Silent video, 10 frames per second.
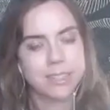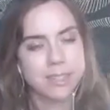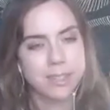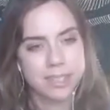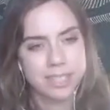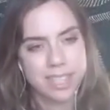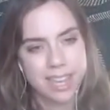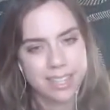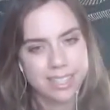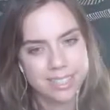you noticed
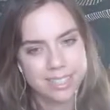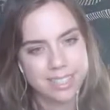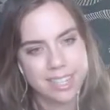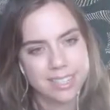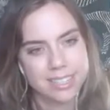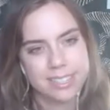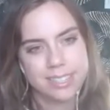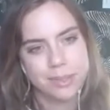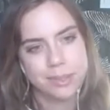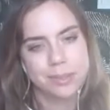that and decided
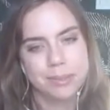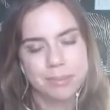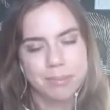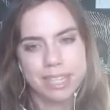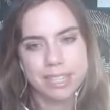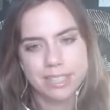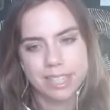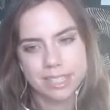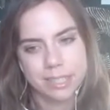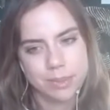to make a
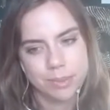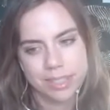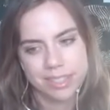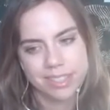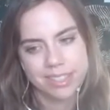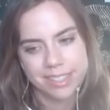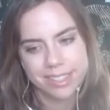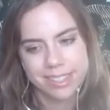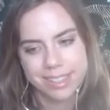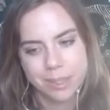change with
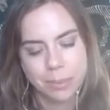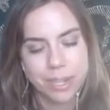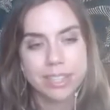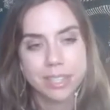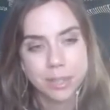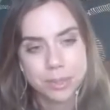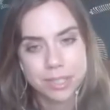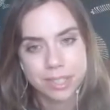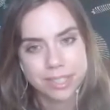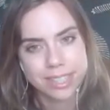the brand that you
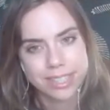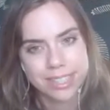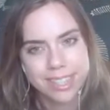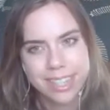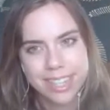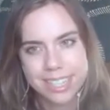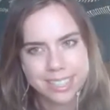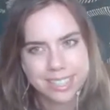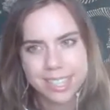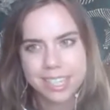started. And
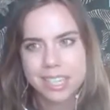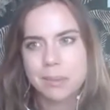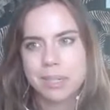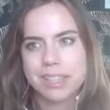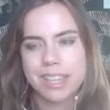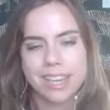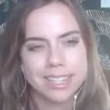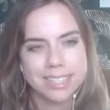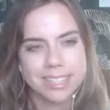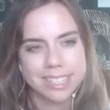just thinking about
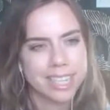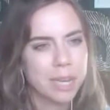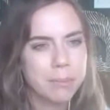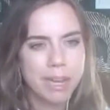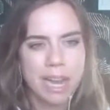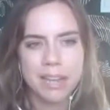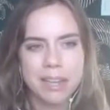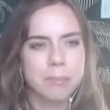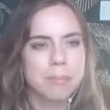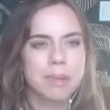that, it's like I'm I
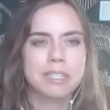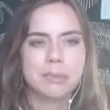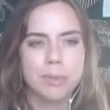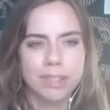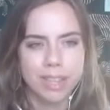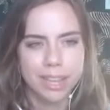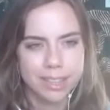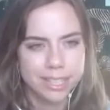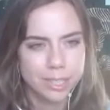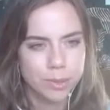am much more
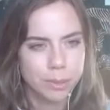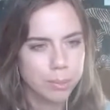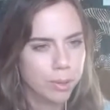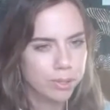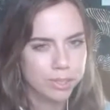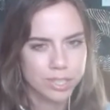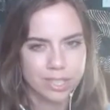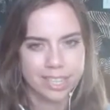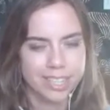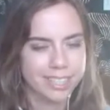likely to approach
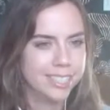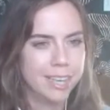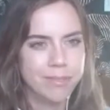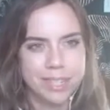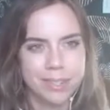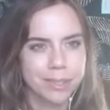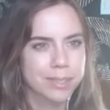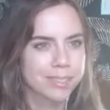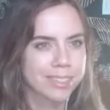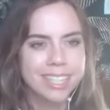like a
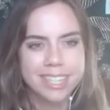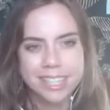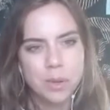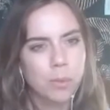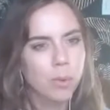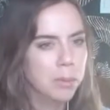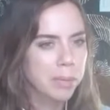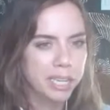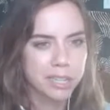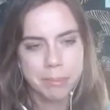seventy-year-old
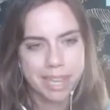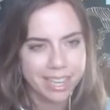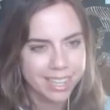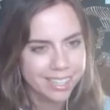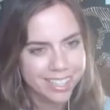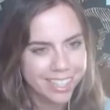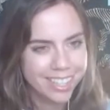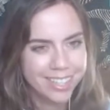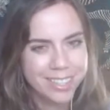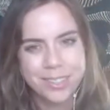woman or man
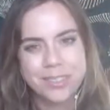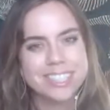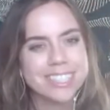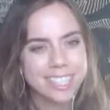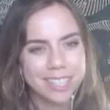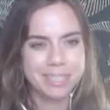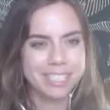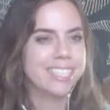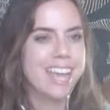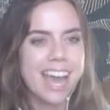who wants to give me
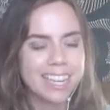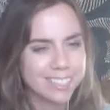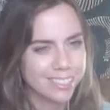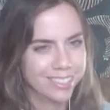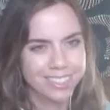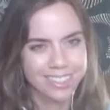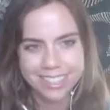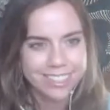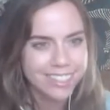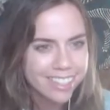snacks or
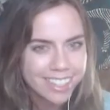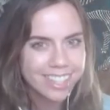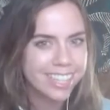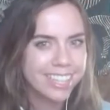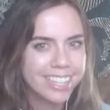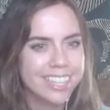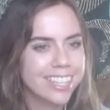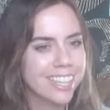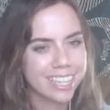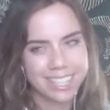liquor
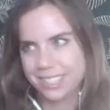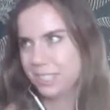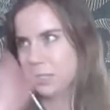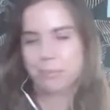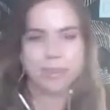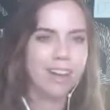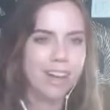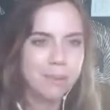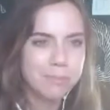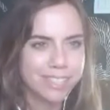than like a super
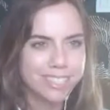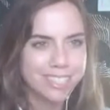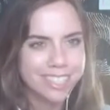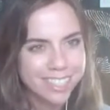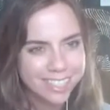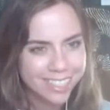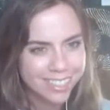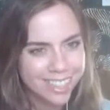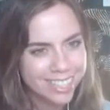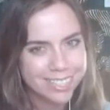hot person. You
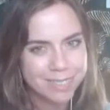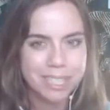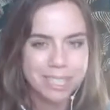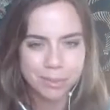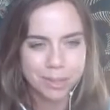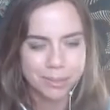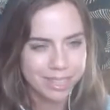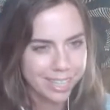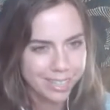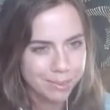know, that is much more
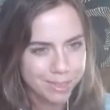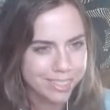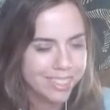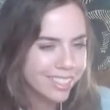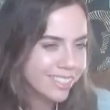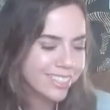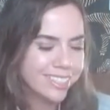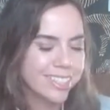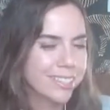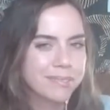relatable. So